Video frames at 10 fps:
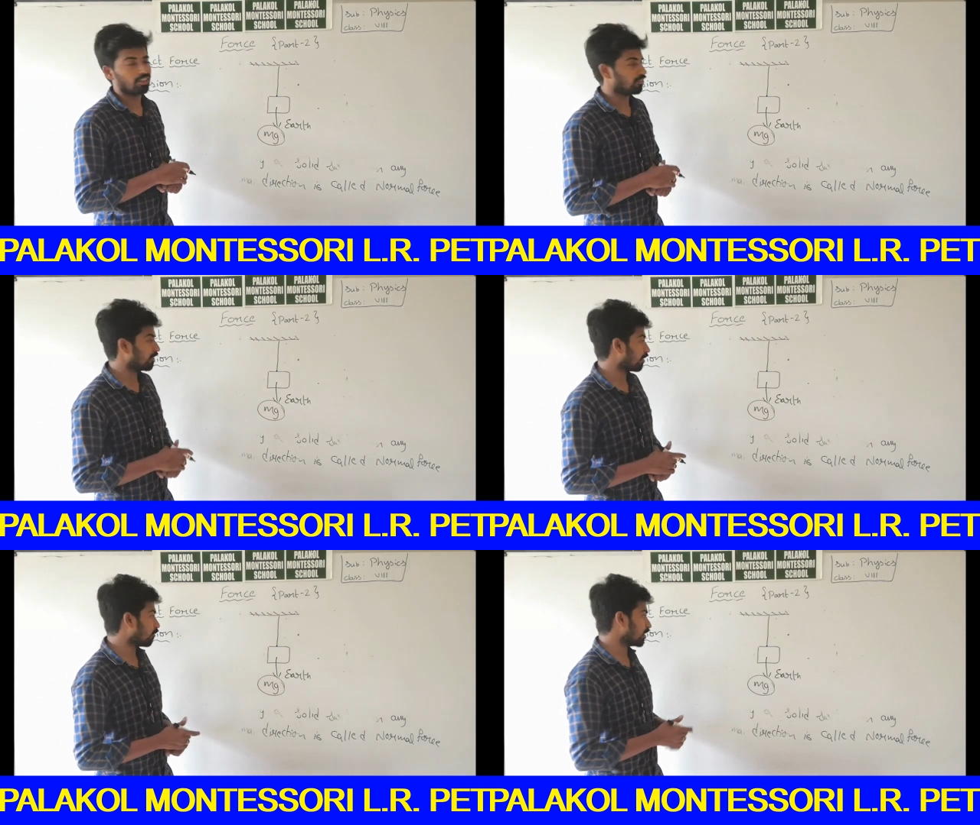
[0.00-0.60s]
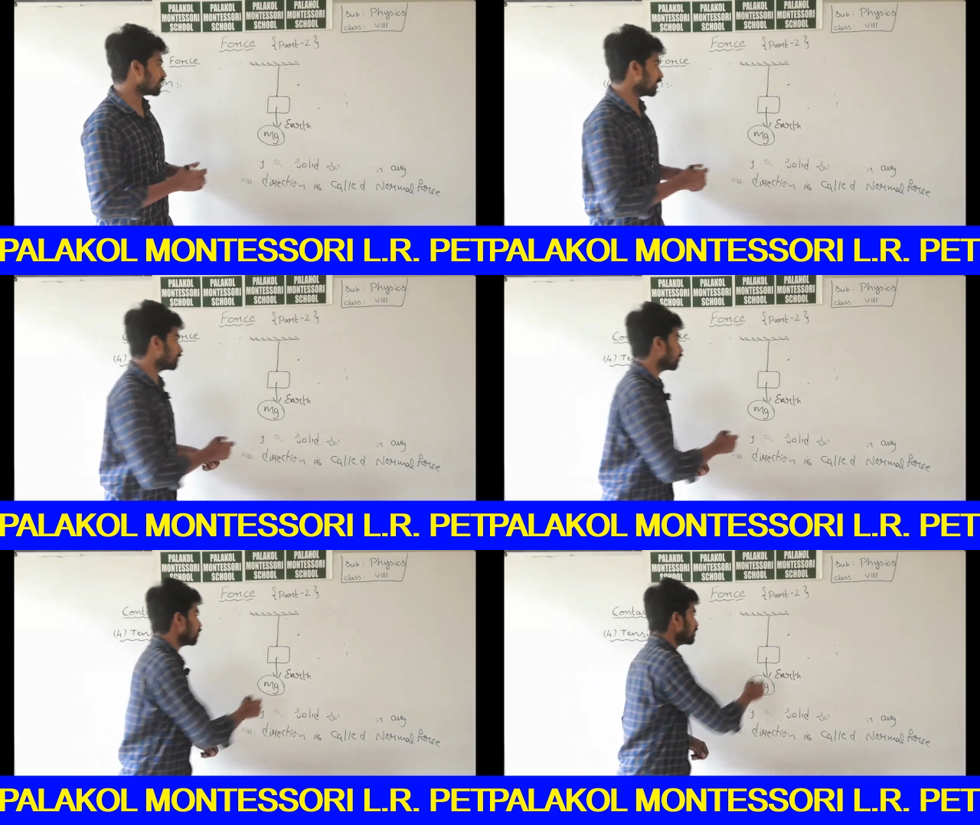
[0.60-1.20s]
What is that
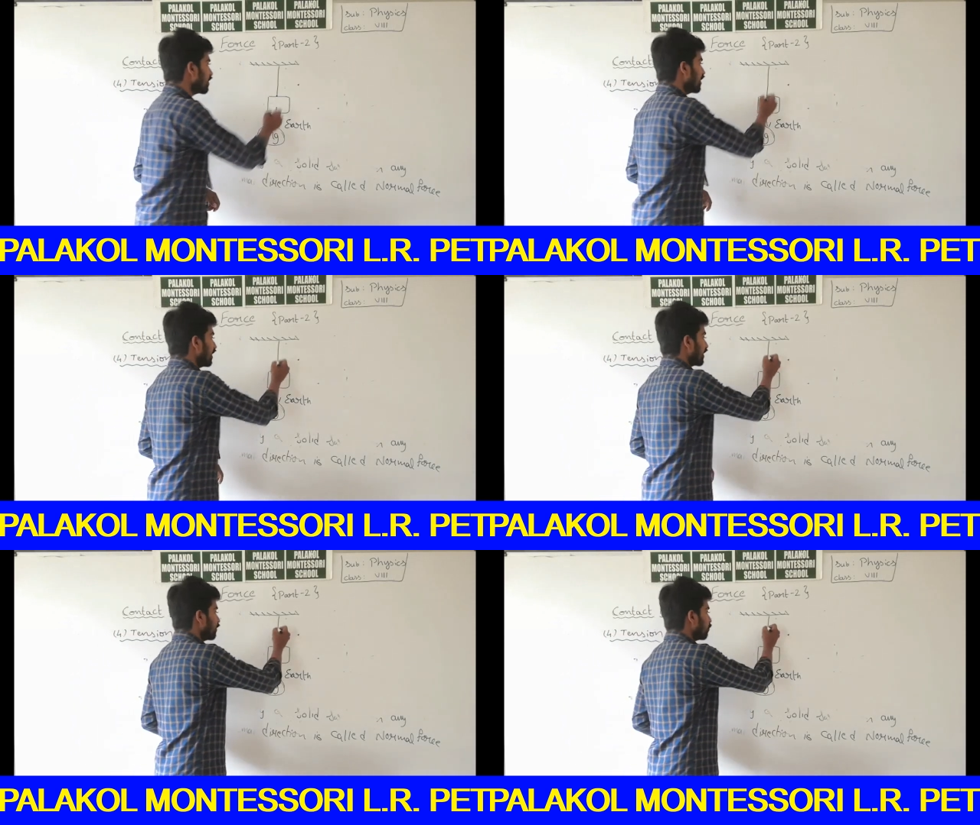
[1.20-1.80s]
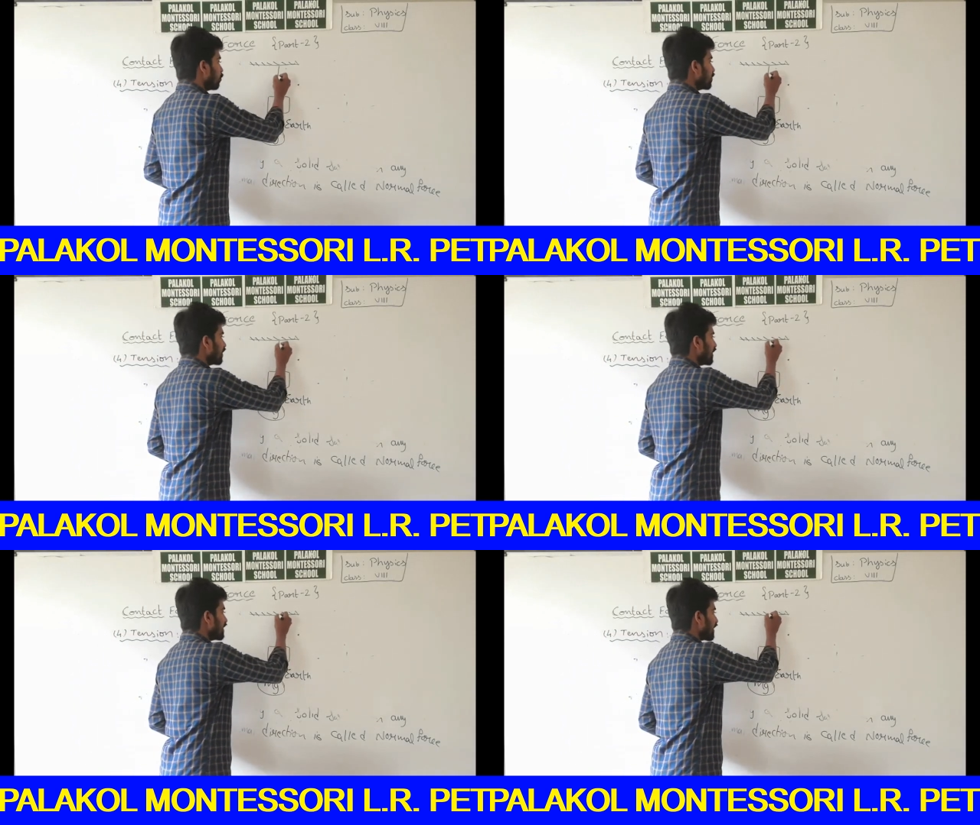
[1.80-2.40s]
force? That force
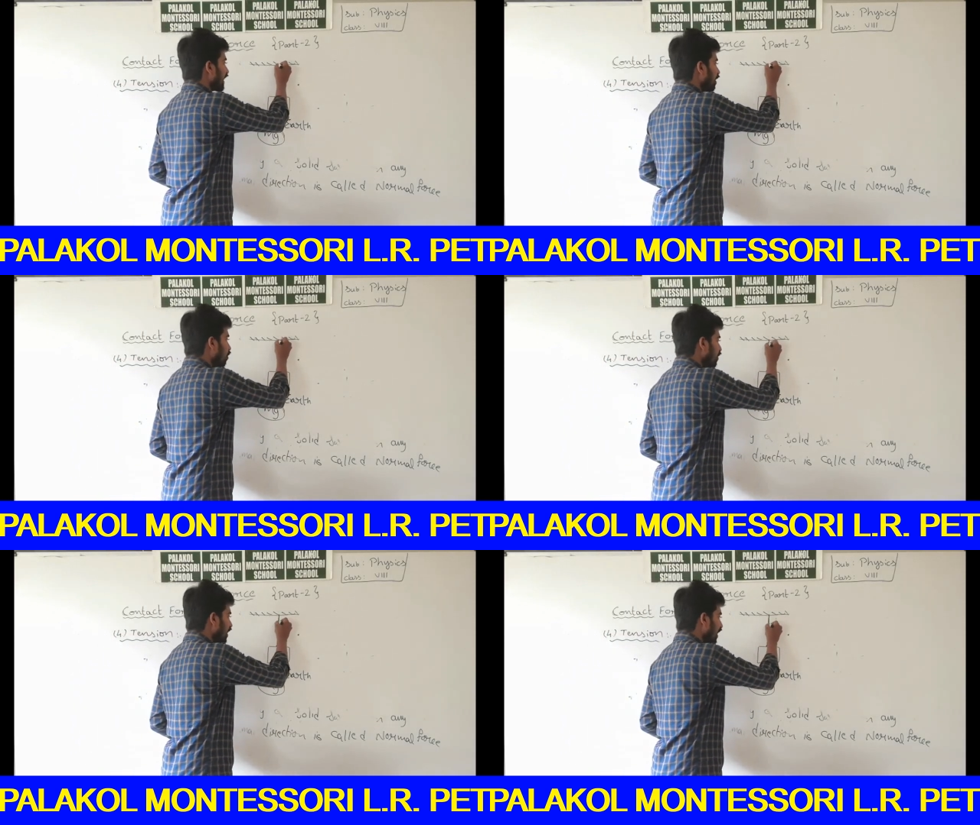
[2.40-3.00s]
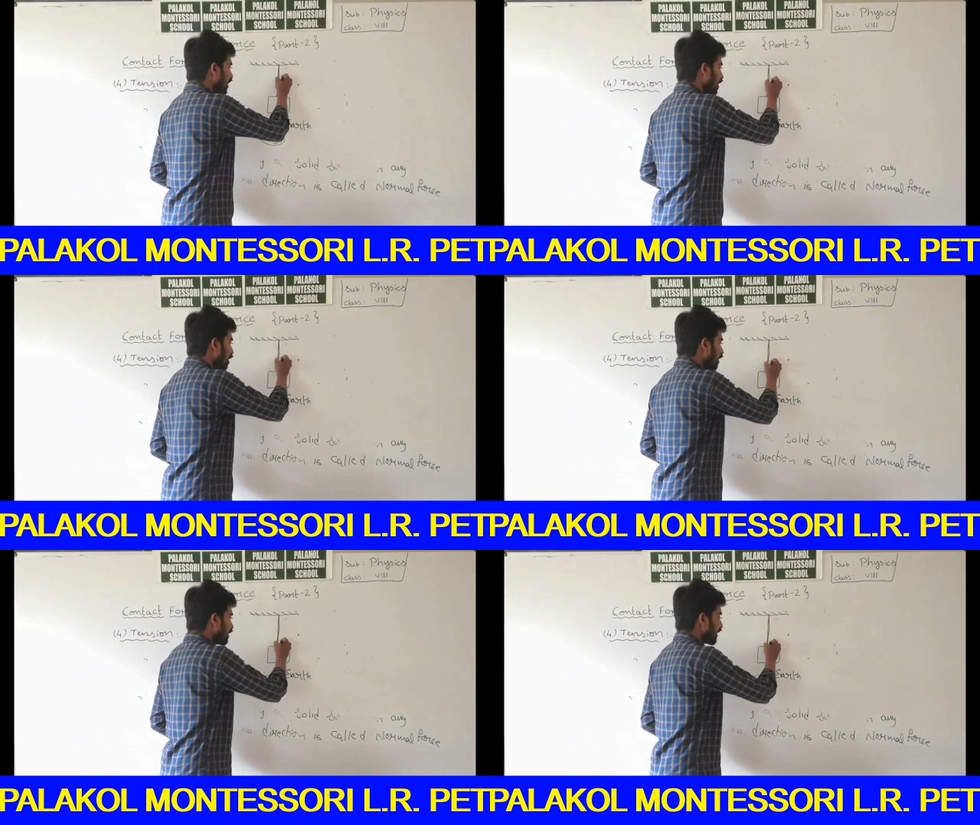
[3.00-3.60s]
is along the
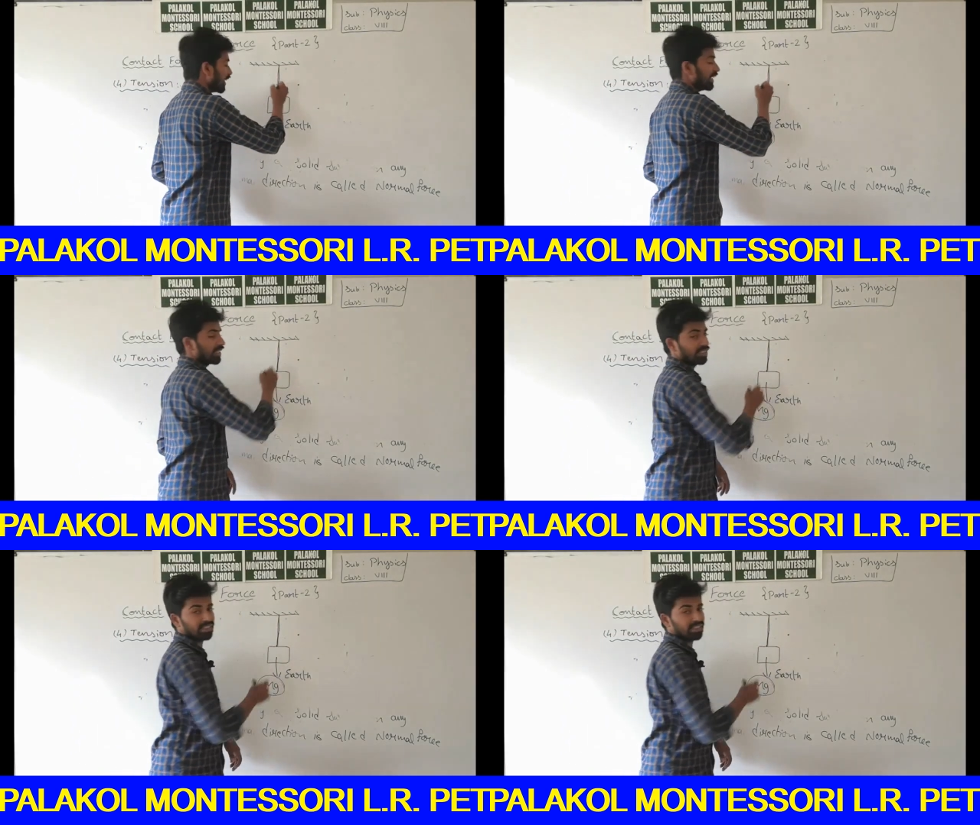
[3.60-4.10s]
thread.